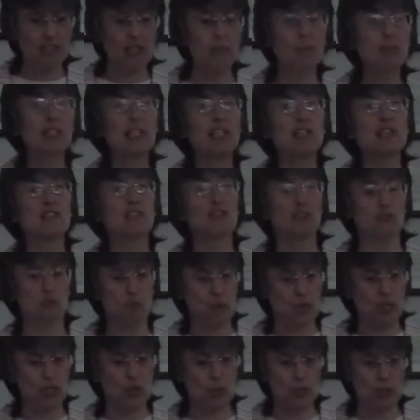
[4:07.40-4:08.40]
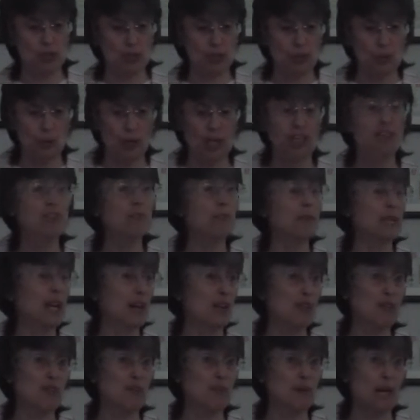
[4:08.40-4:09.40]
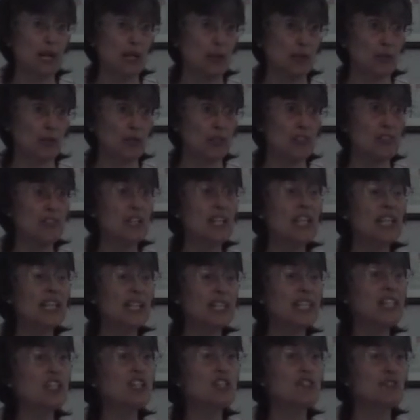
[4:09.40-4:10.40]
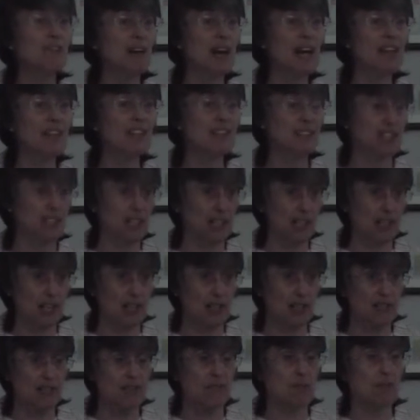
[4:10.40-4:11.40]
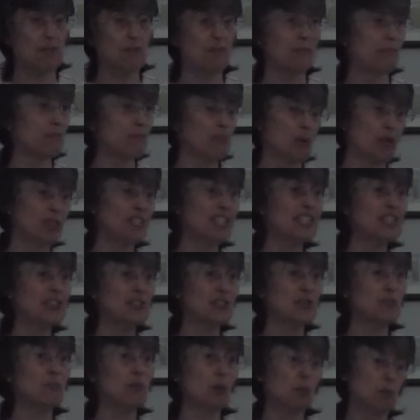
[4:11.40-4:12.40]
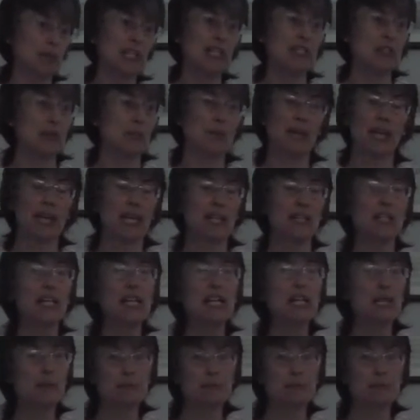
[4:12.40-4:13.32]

some of these of which would otherwise be out of bounds. Each fascicle has brought into the public domain